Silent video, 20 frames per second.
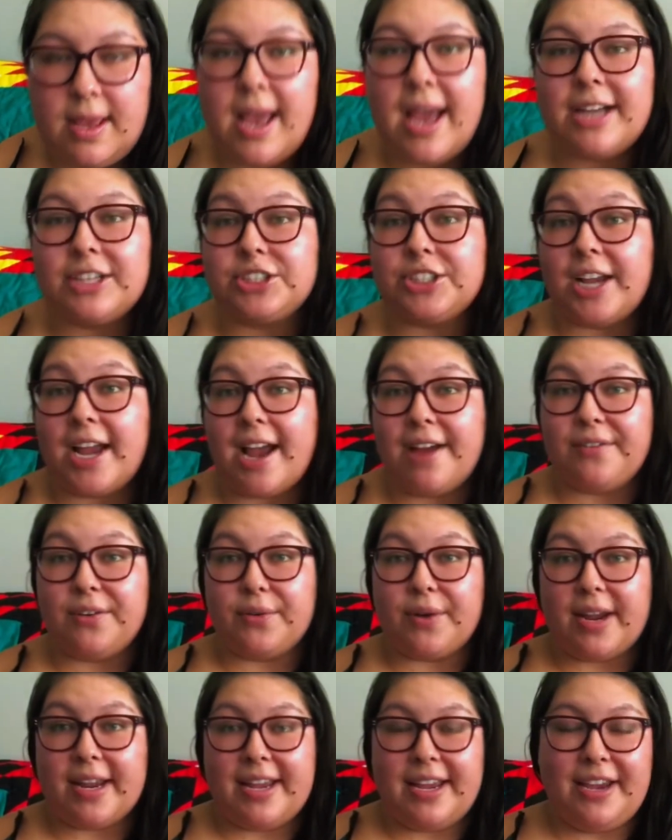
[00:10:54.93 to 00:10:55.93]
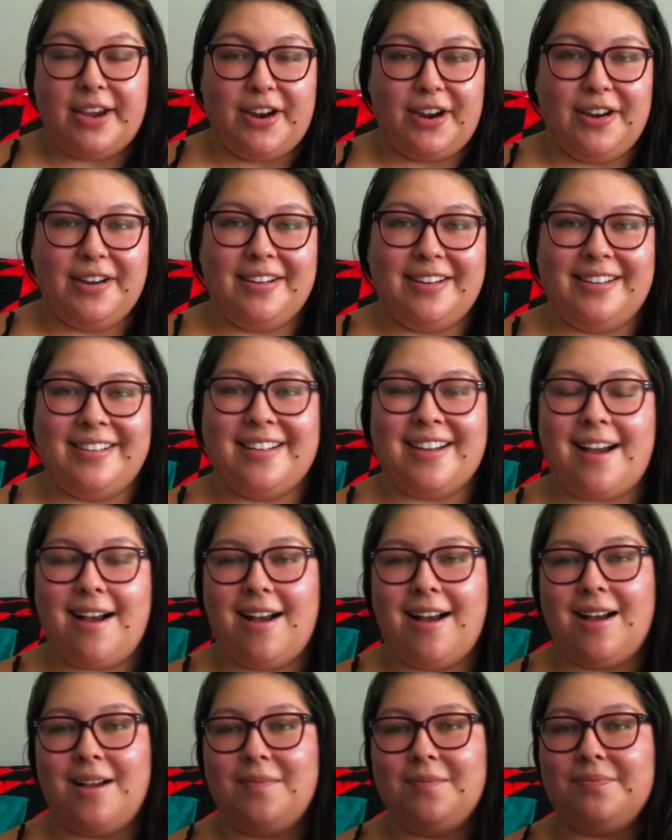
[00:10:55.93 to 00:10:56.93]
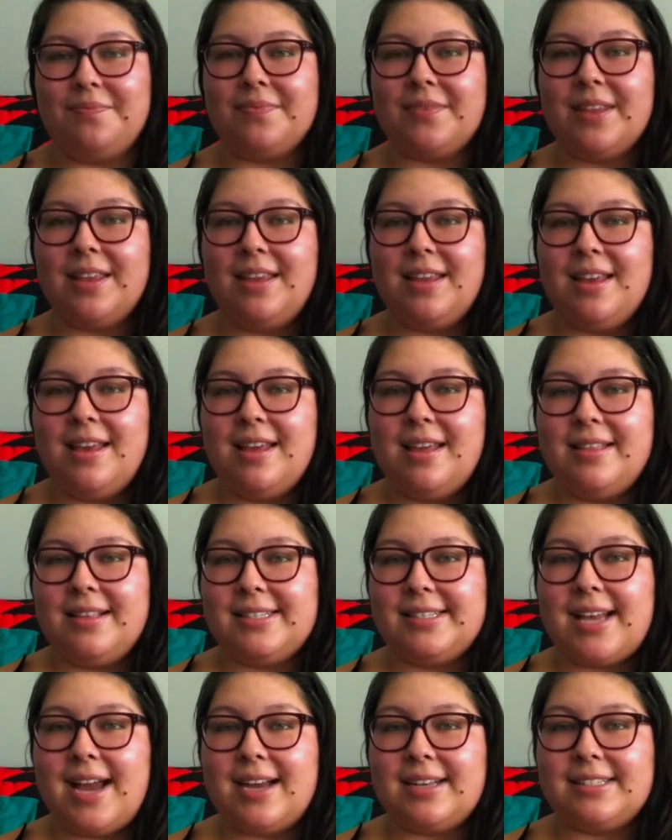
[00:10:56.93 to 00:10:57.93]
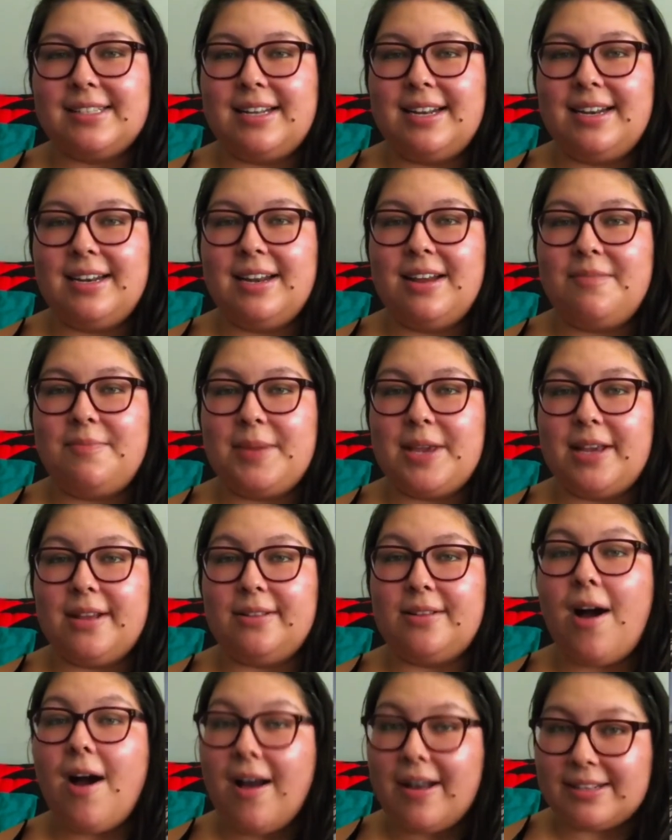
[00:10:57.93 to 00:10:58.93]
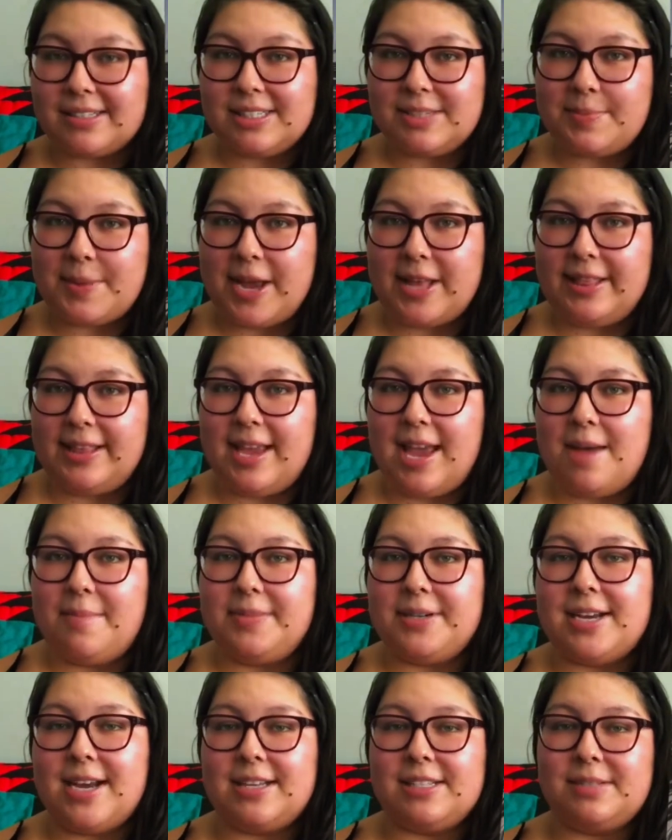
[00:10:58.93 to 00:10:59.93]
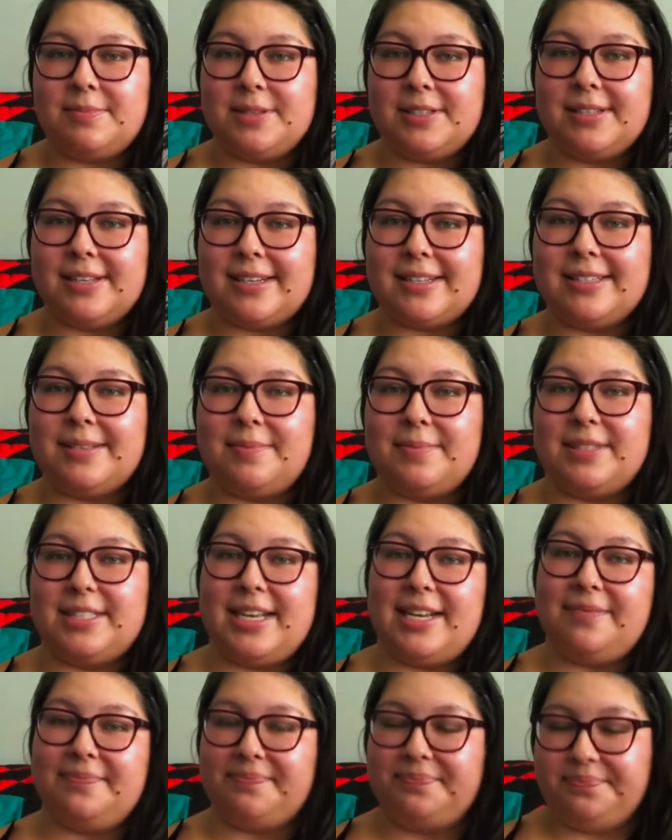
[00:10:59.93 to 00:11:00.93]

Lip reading: actually I have it right here, This Accent of Being Lost by Leanne Batasmasek Simpson.